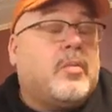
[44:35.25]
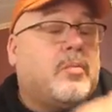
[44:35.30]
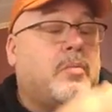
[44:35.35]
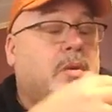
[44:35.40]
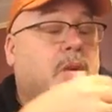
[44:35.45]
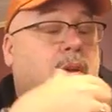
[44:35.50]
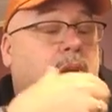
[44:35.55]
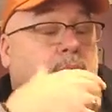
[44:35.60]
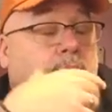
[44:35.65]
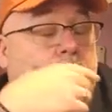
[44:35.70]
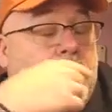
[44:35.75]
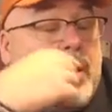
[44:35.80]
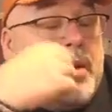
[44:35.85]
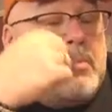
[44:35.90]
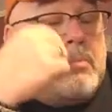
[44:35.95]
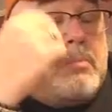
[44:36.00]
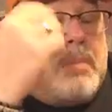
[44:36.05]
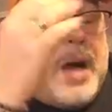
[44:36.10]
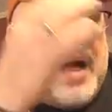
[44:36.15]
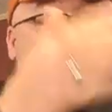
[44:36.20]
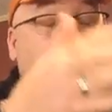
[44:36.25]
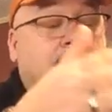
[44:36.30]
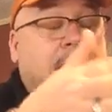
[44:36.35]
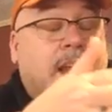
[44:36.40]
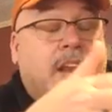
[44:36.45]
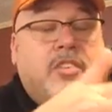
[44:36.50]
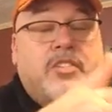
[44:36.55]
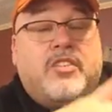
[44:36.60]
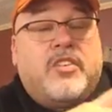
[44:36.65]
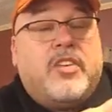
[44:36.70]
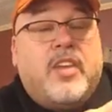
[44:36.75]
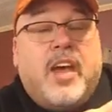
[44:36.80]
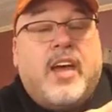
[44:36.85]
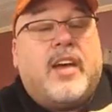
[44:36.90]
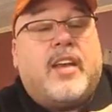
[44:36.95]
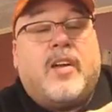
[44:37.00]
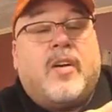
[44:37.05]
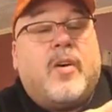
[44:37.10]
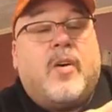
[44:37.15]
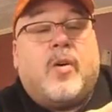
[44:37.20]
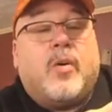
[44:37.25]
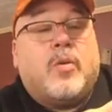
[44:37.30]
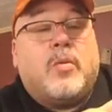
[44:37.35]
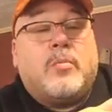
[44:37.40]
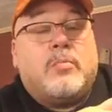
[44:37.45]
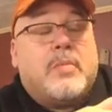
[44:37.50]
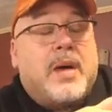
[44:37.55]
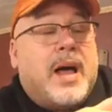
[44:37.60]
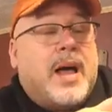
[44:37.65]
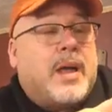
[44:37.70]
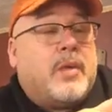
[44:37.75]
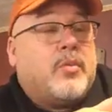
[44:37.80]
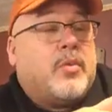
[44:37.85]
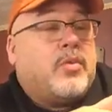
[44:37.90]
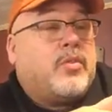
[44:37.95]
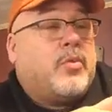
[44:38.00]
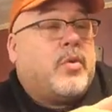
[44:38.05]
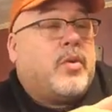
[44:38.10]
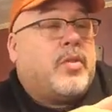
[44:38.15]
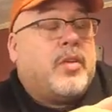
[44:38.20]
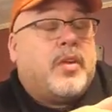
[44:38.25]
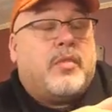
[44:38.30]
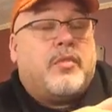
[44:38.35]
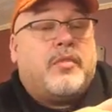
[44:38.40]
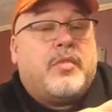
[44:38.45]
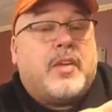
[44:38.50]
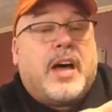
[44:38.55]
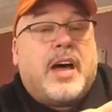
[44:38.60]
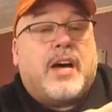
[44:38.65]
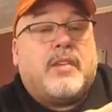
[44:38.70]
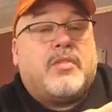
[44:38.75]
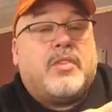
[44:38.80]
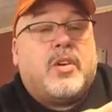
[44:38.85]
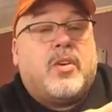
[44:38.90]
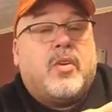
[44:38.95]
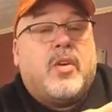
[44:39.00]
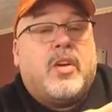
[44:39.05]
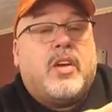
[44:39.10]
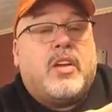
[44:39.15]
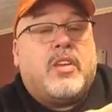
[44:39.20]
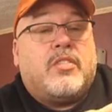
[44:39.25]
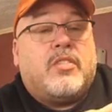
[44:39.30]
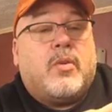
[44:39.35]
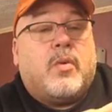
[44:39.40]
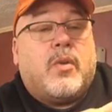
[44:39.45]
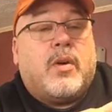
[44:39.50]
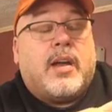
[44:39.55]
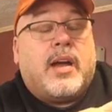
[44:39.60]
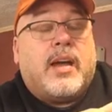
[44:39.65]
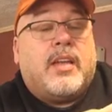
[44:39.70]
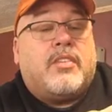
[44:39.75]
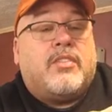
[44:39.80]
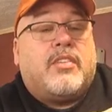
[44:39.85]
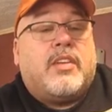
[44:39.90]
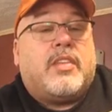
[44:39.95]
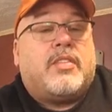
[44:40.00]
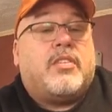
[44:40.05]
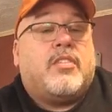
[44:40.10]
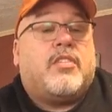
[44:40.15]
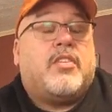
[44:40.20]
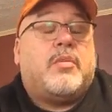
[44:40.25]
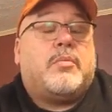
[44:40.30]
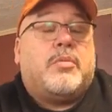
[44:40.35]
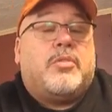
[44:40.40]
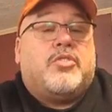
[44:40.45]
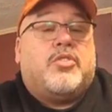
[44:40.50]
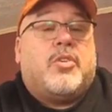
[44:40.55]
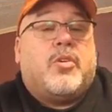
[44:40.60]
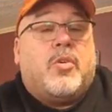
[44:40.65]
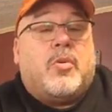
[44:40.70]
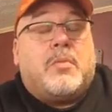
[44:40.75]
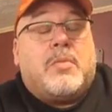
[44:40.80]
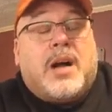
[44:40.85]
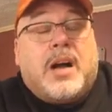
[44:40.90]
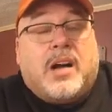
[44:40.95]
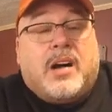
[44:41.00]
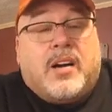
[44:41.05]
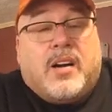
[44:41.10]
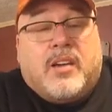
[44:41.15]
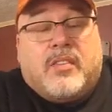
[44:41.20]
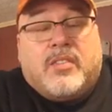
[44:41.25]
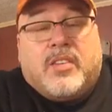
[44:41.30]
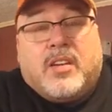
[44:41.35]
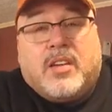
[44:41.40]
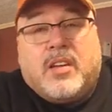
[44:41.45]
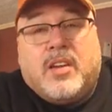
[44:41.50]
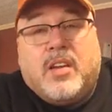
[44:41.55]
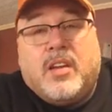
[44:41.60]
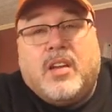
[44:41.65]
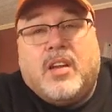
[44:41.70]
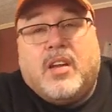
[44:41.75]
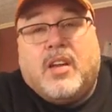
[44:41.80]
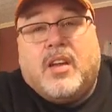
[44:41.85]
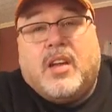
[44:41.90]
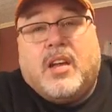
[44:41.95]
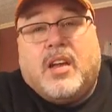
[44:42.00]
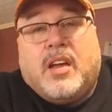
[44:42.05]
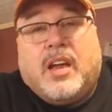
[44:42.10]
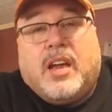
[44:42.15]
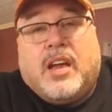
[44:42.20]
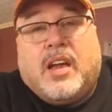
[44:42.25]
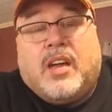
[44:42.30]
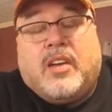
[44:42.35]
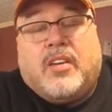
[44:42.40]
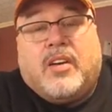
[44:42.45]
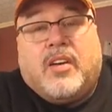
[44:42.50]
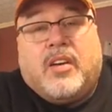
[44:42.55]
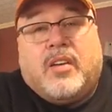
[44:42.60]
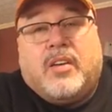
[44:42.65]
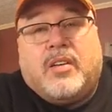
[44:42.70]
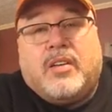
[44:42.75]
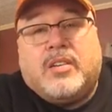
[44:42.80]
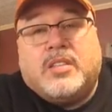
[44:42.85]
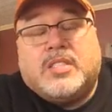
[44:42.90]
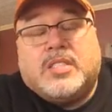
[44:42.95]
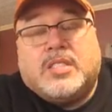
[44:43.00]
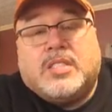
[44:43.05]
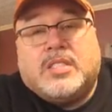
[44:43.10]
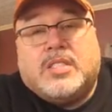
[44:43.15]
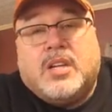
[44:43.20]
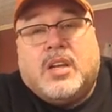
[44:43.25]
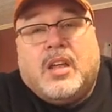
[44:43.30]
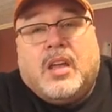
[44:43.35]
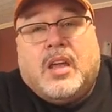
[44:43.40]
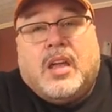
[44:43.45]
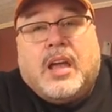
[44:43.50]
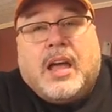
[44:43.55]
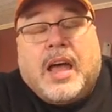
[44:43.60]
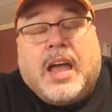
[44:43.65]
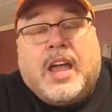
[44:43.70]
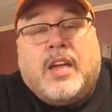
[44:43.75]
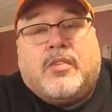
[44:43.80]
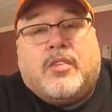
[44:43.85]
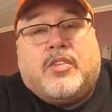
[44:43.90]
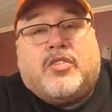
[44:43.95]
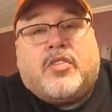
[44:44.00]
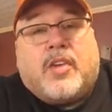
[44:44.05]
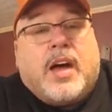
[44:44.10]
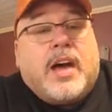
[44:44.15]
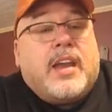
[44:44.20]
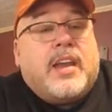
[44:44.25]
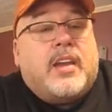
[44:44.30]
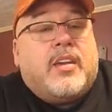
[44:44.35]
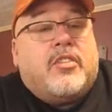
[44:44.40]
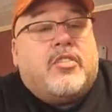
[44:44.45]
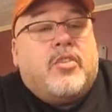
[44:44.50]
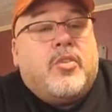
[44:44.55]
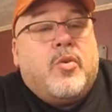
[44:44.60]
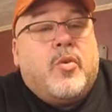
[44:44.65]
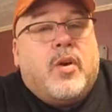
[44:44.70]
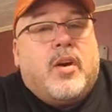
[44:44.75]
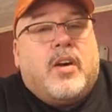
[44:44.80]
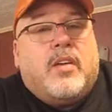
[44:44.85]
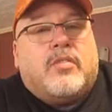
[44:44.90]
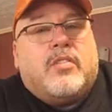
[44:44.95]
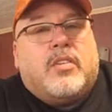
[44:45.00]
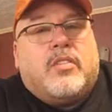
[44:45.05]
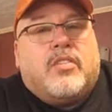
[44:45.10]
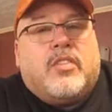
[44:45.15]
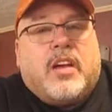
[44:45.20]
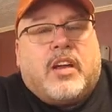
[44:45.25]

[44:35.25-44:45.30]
But mine is dead on. Mine was within 5 degrees of what I had set the temperature on my oven. And I even tried it in 2 ovens.